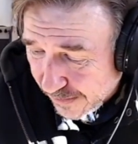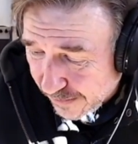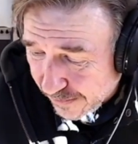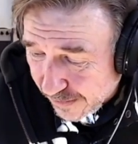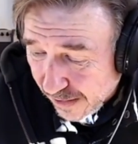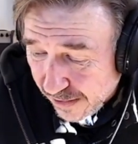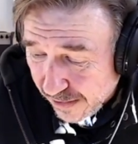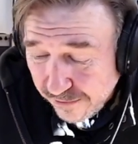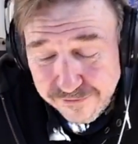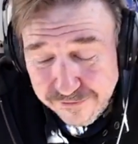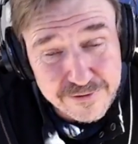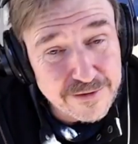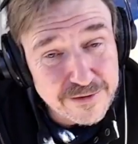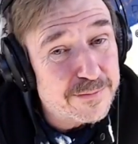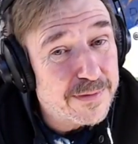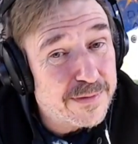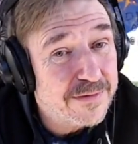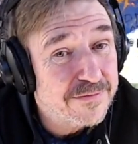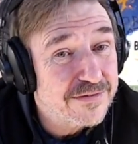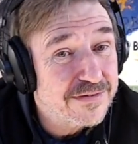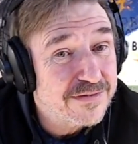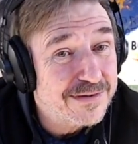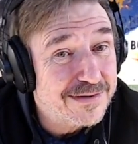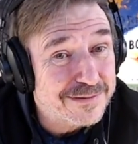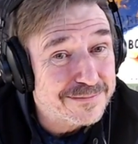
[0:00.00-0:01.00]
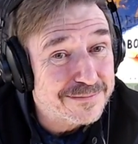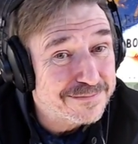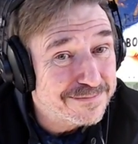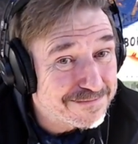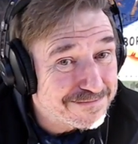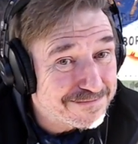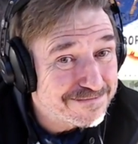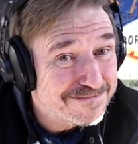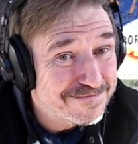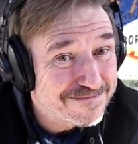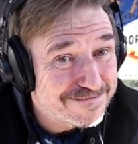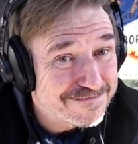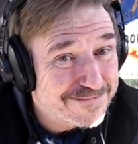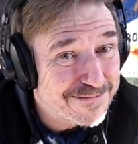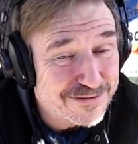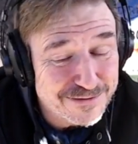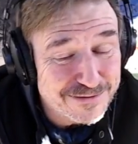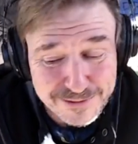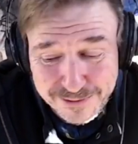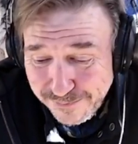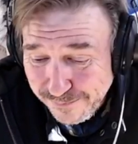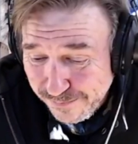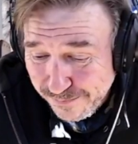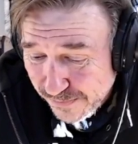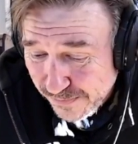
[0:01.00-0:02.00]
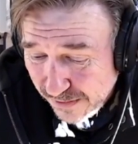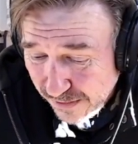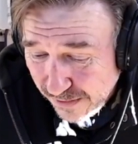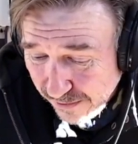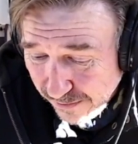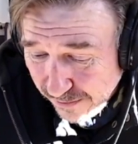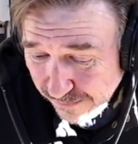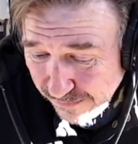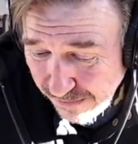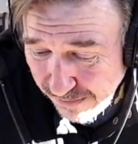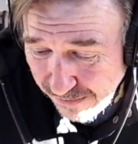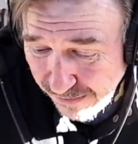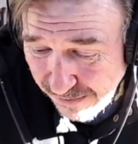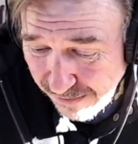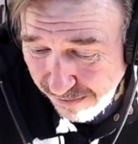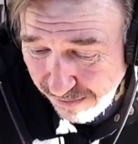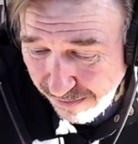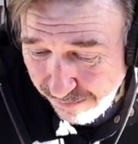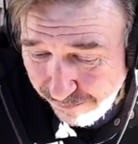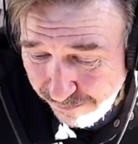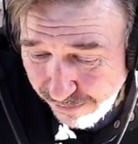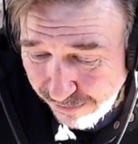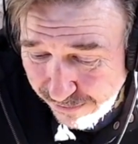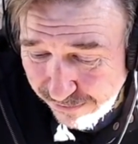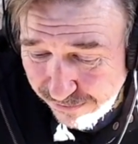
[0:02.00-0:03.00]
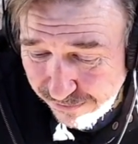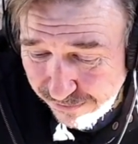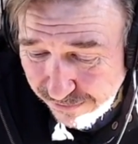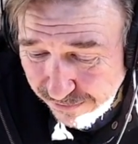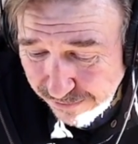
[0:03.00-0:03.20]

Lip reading: not a film I've seen, so you know. But